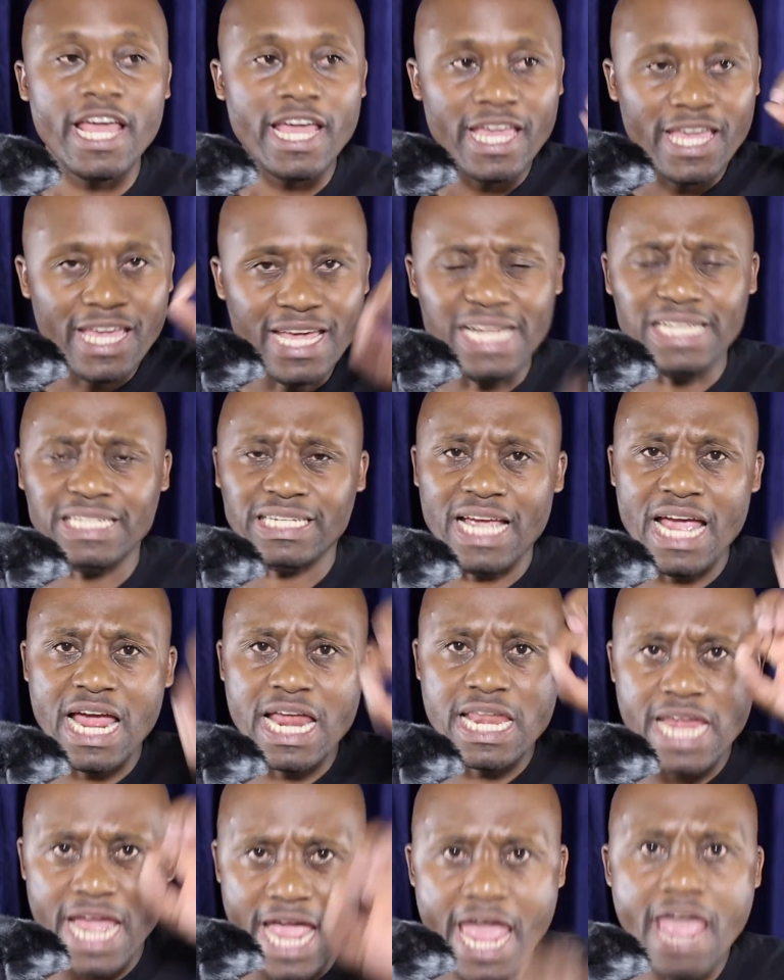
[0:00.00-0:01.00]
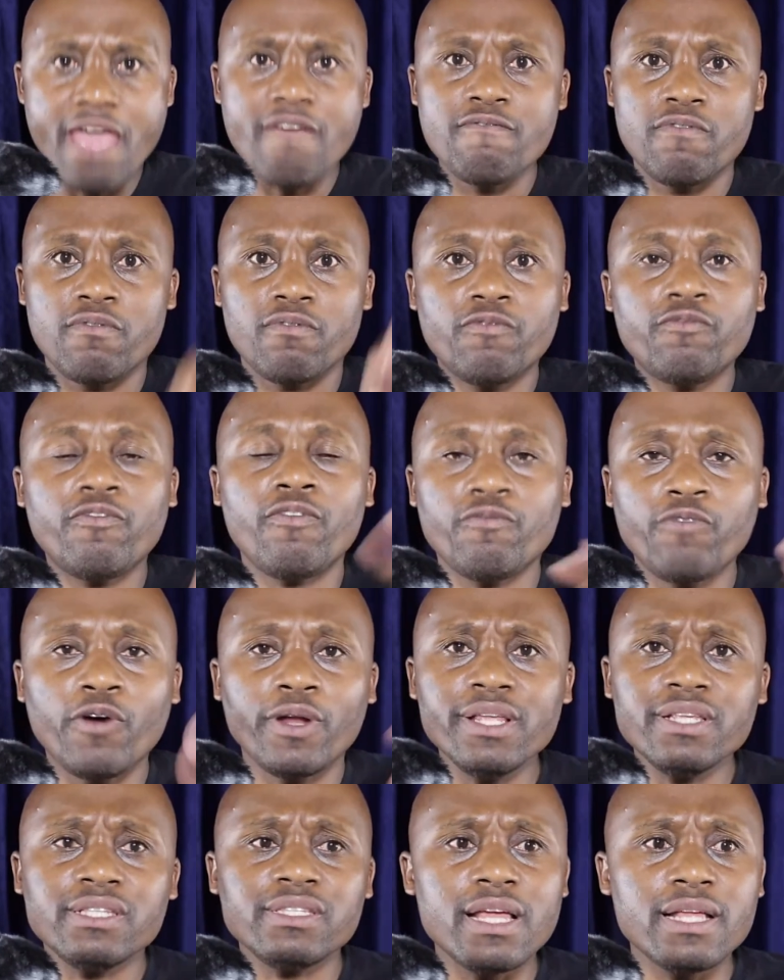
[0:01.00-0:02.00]
Each and every, For
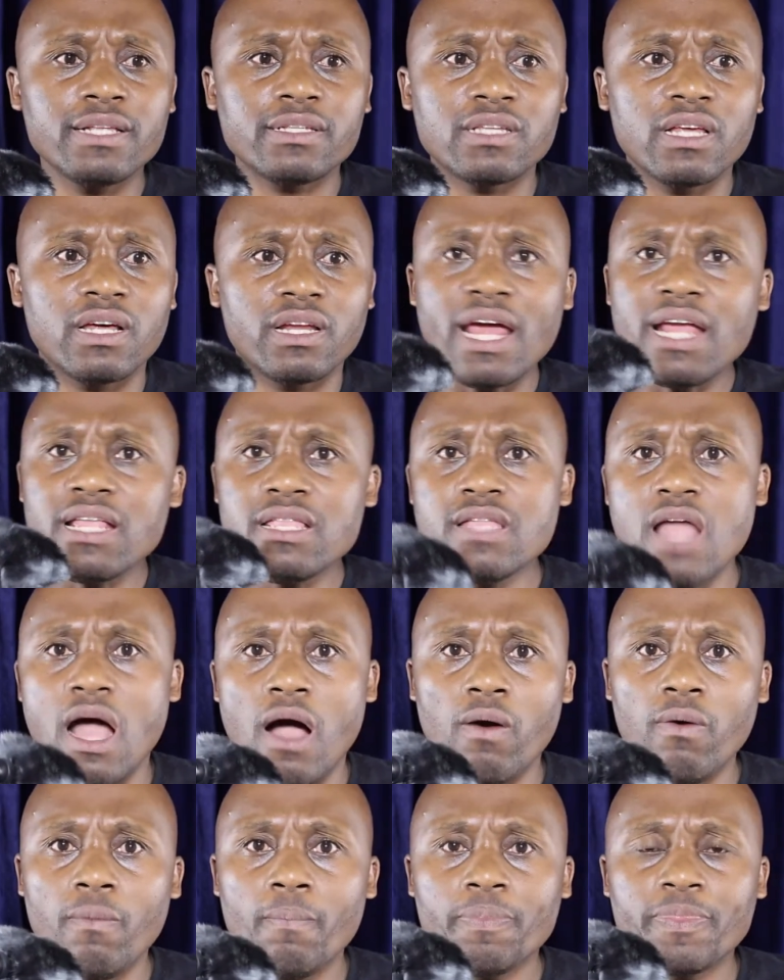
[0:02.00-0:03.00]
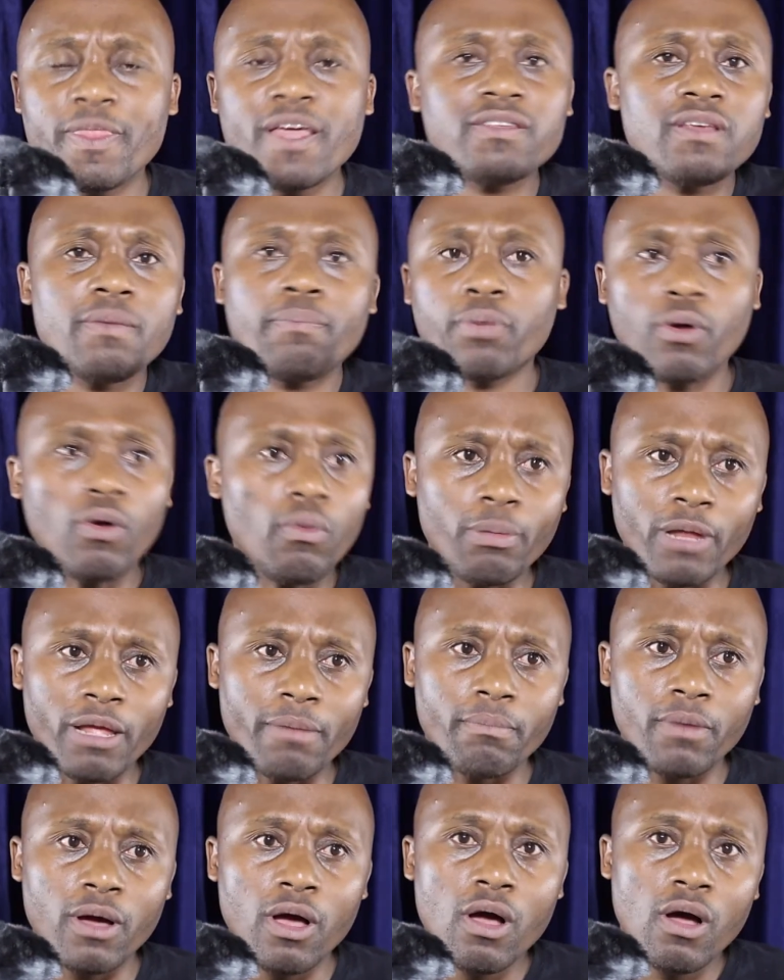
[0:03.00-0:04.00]
instance, right now, there's a
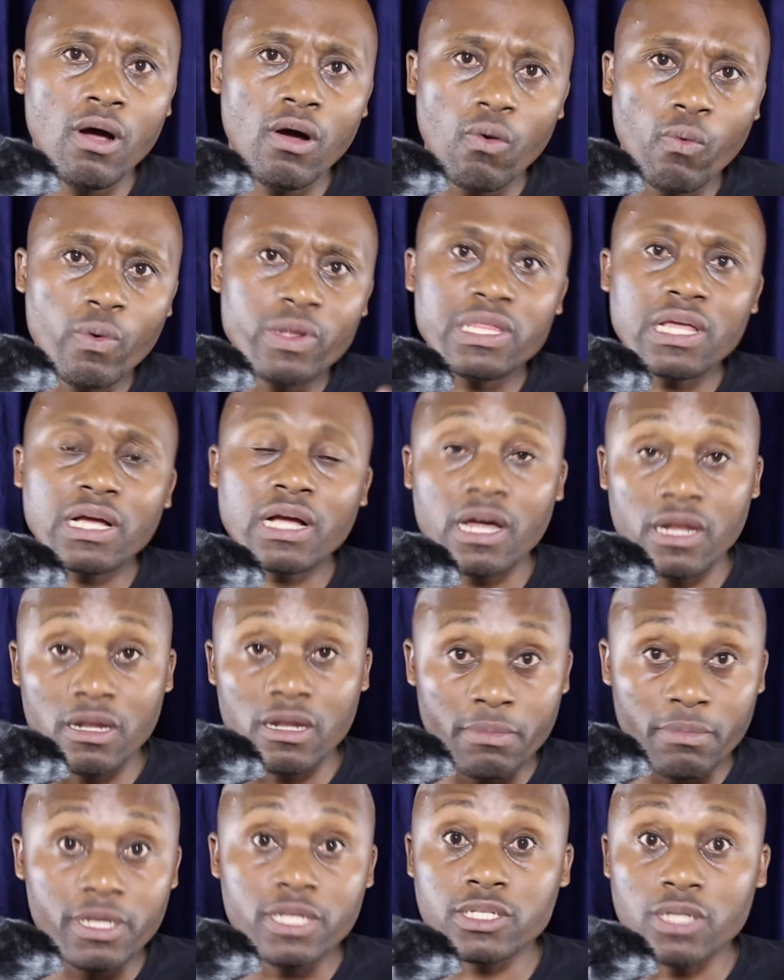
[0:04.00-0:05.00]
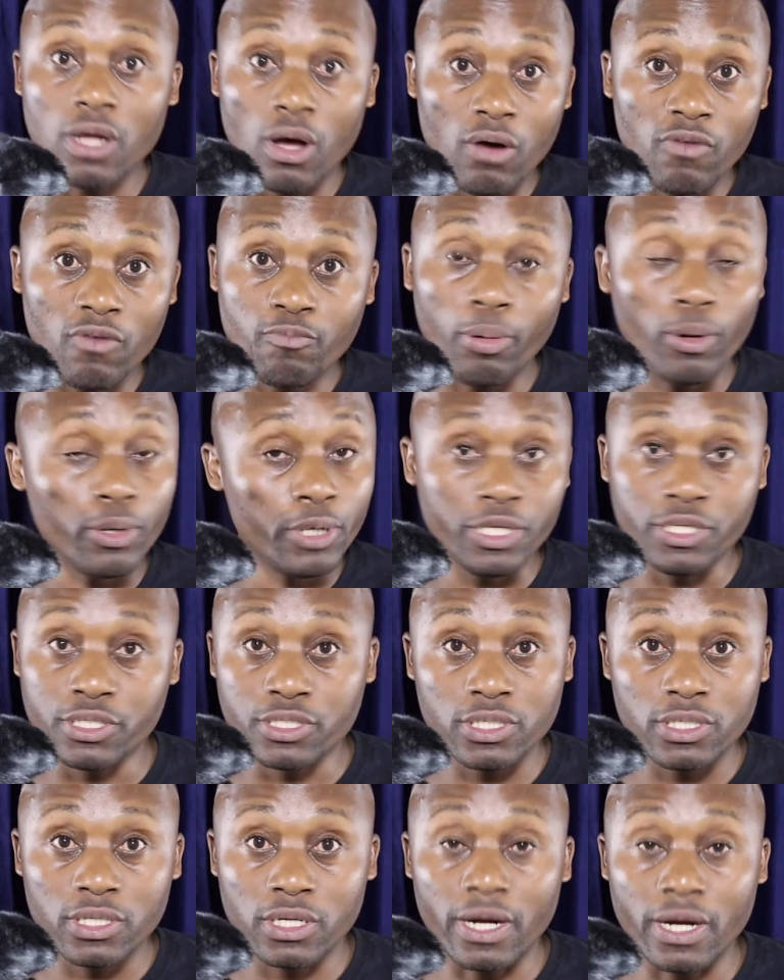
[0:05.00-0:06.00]
problem with the current Minister of
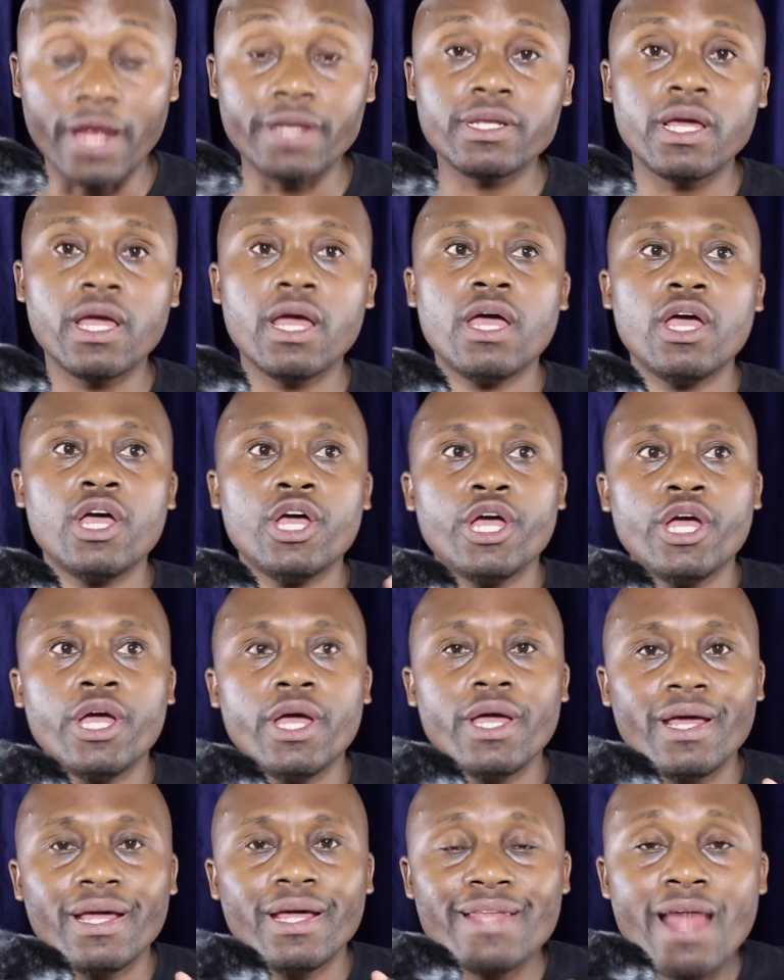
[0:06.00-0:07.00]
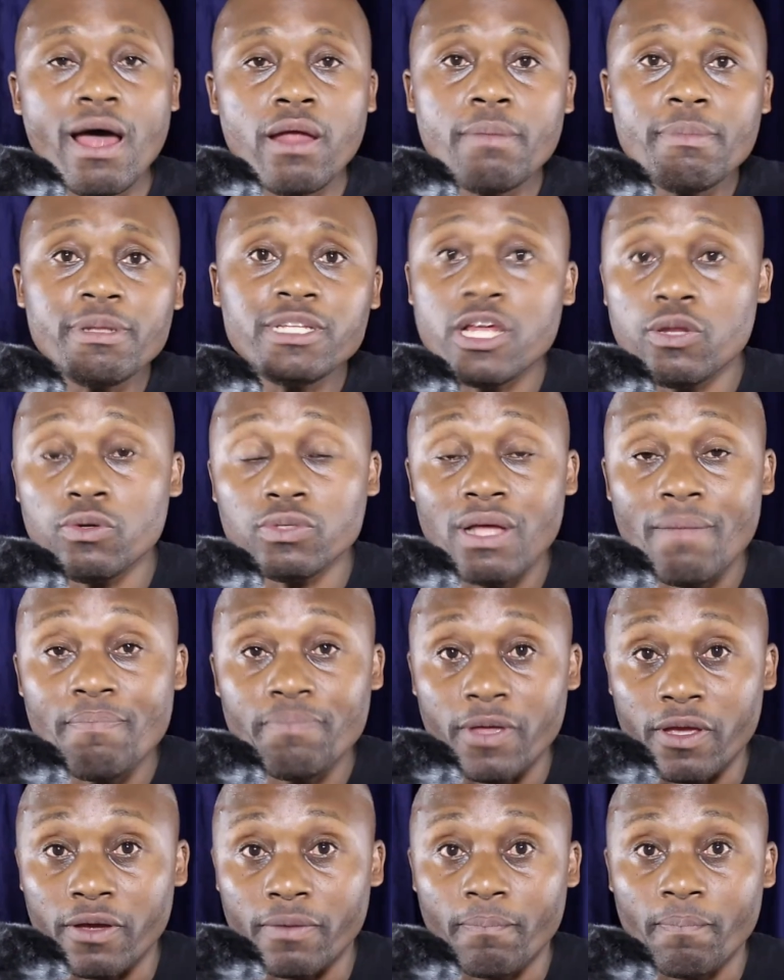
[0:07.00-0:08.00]
Police, right? Now, let me tell you
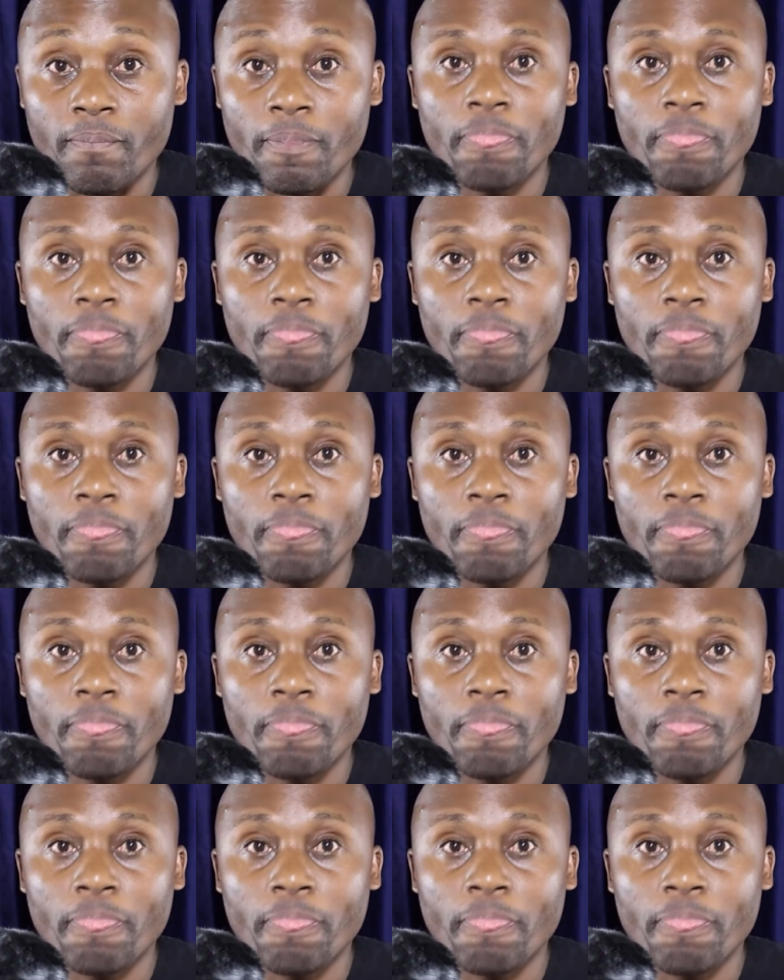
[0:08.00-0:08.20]
something.